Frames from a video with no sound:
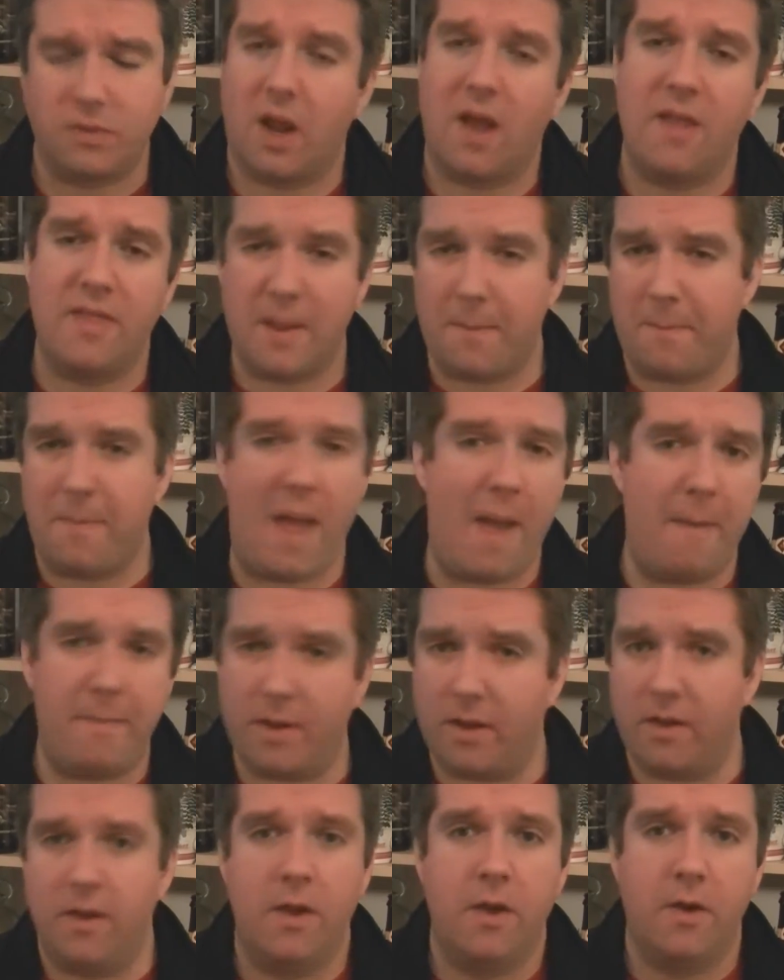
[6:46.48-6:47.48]
And that
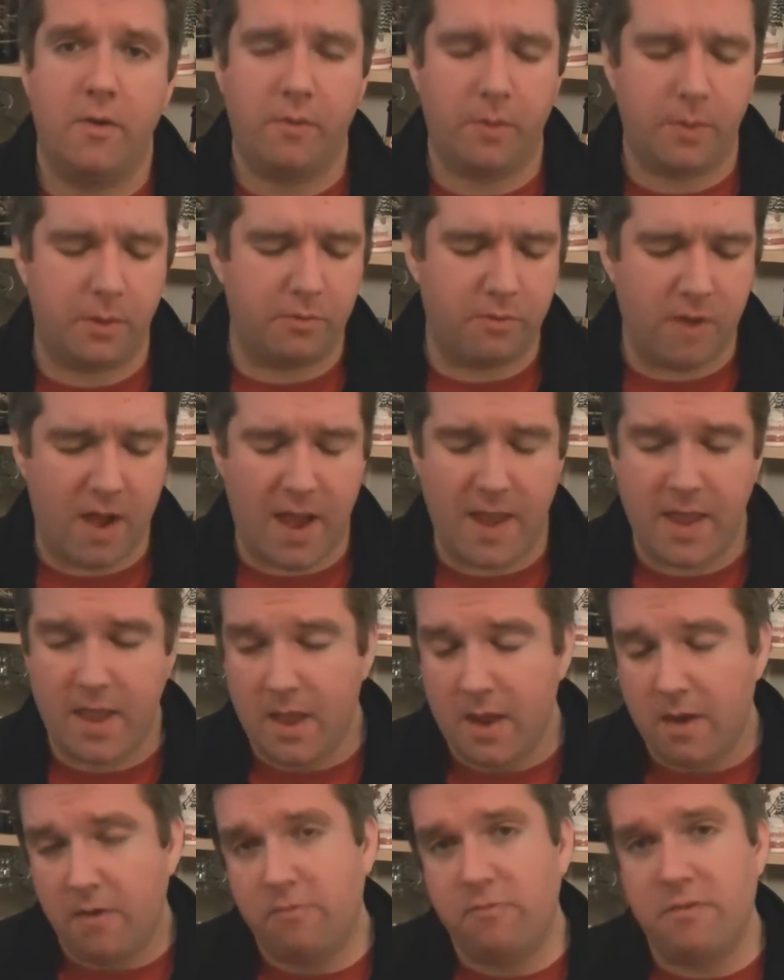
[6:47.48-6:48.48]
pepper from the rye
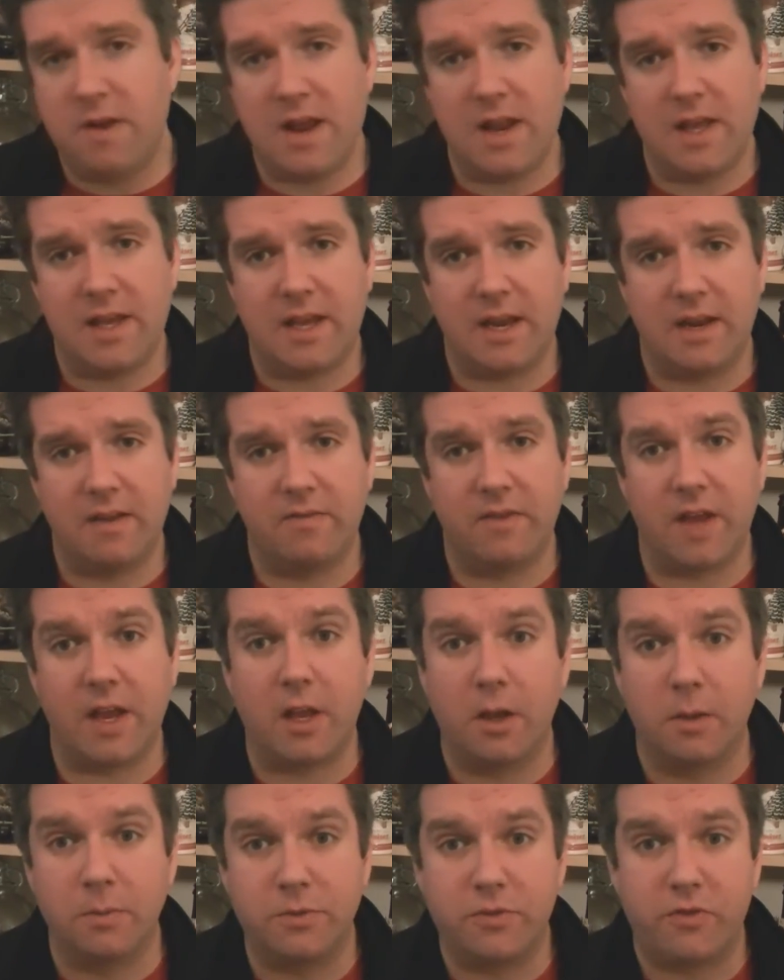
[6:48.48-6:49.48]
really kind of
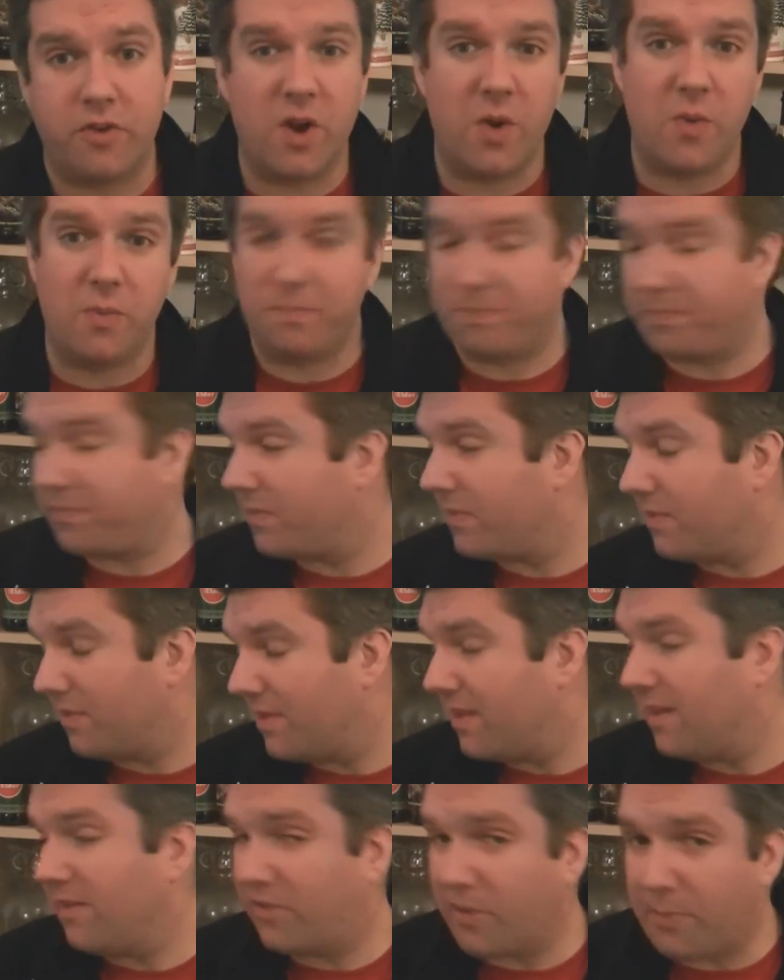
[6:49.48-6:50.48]
like comes through.
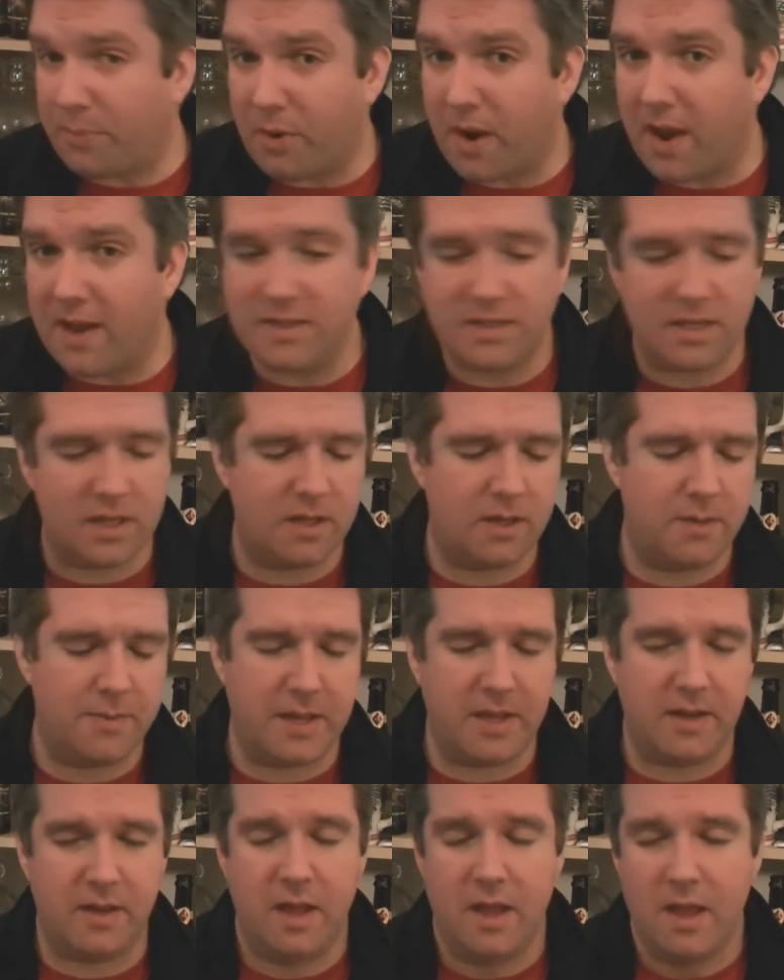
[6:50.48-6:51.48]
Surprising, you
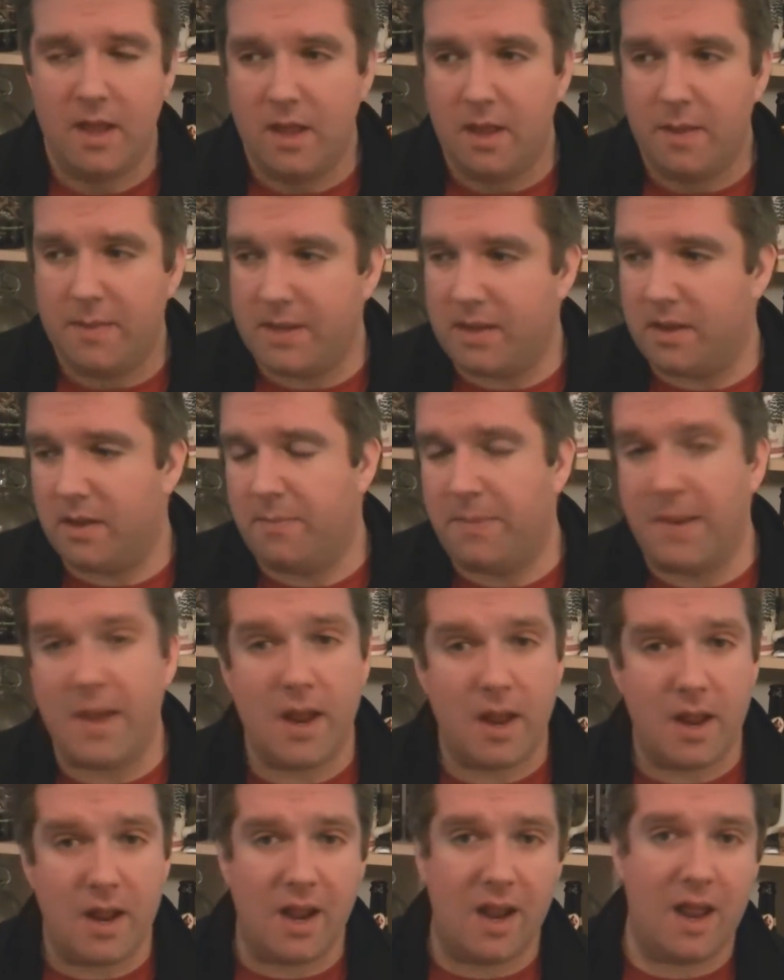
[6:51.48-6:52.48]
mean a
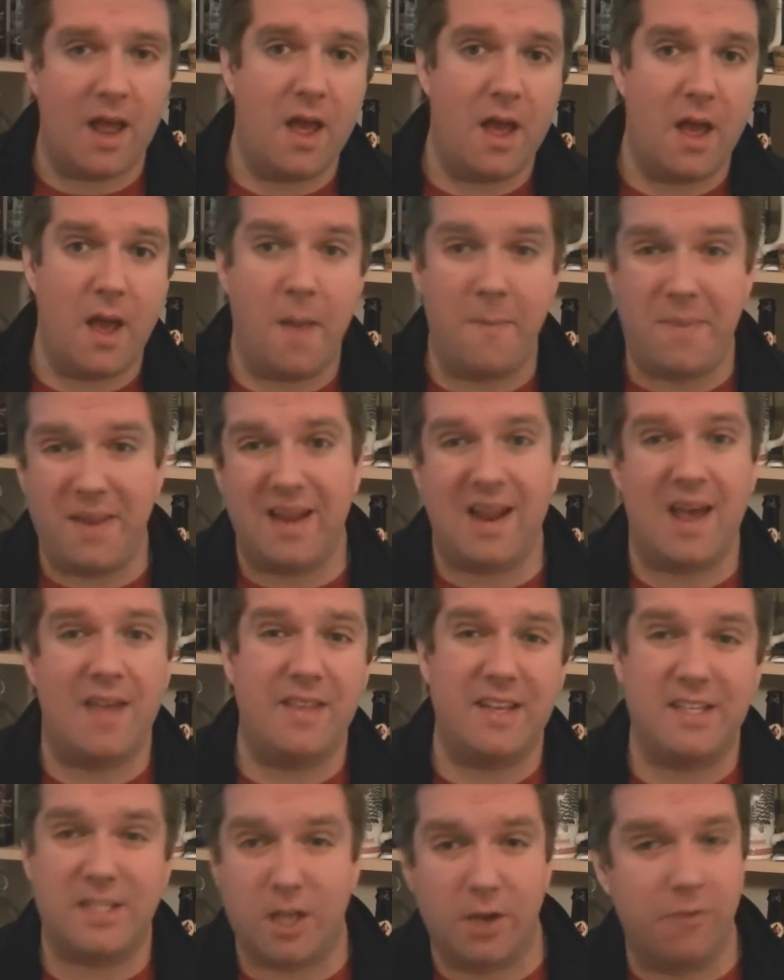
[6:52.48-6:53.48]
beer like
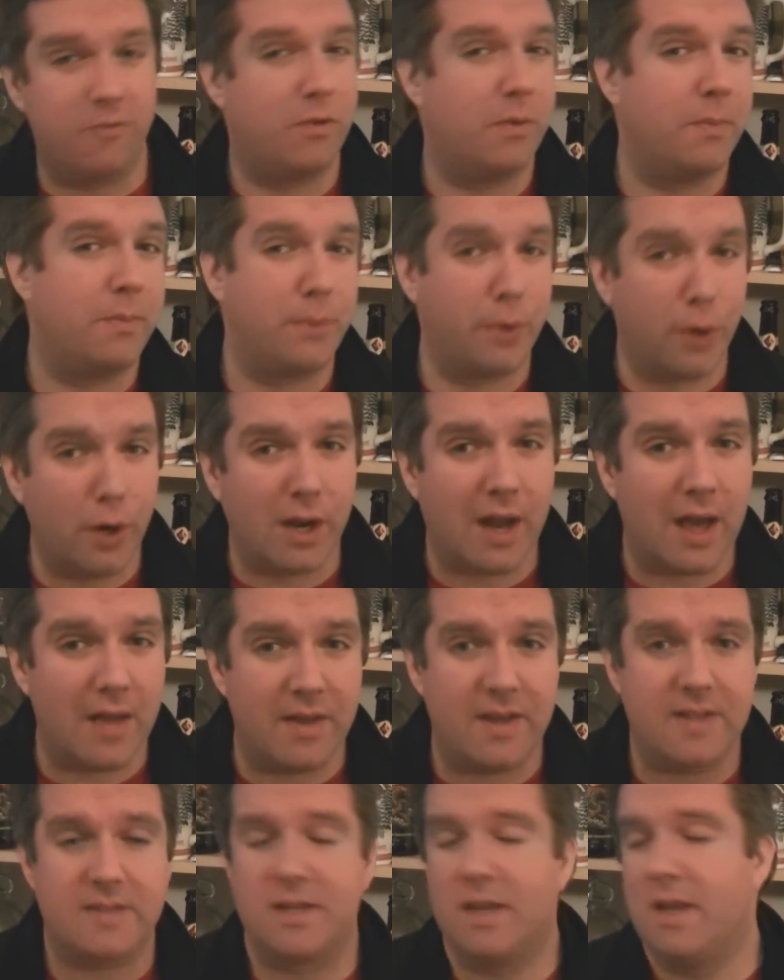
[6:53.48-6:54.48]
this to come from a brewery like
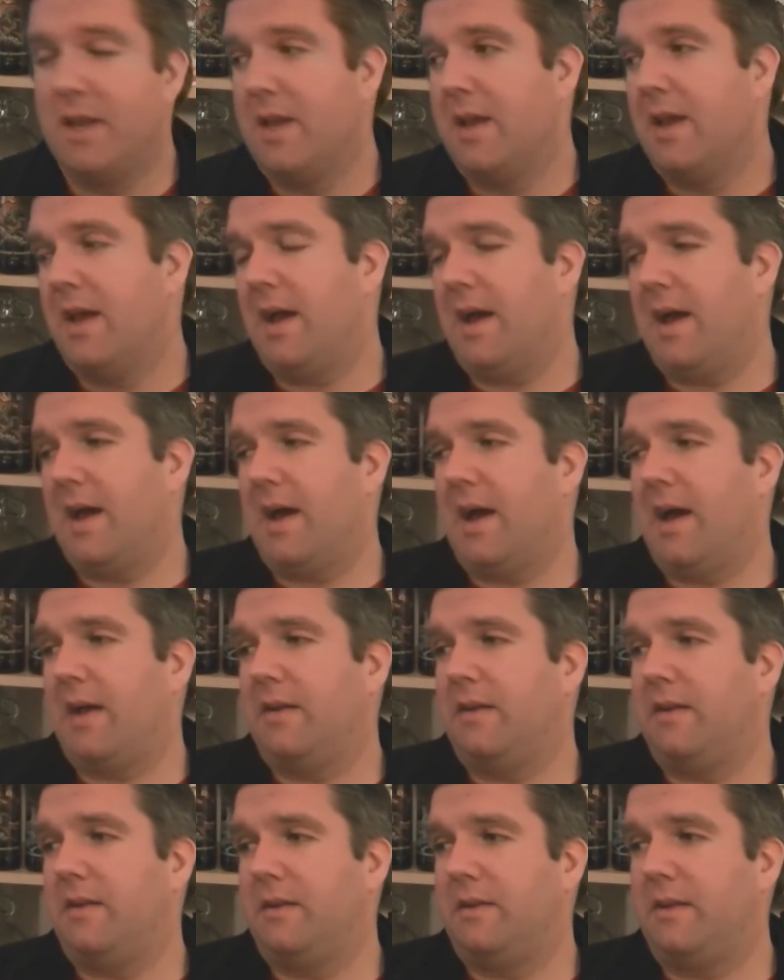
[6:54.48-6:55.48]
this,
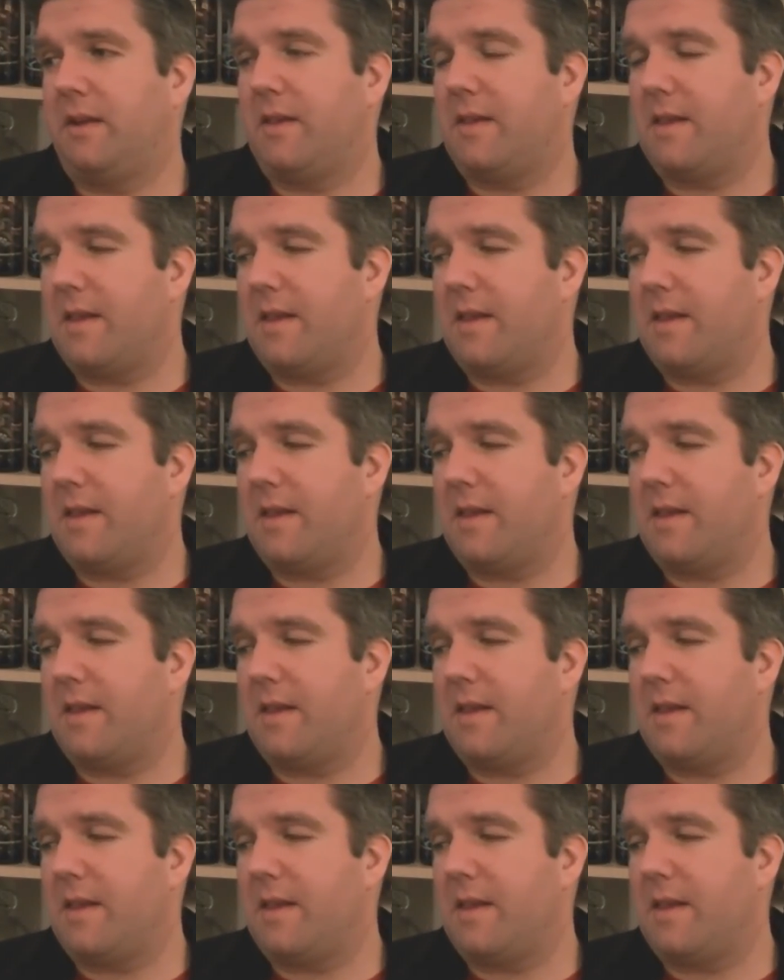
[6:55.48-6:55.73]
and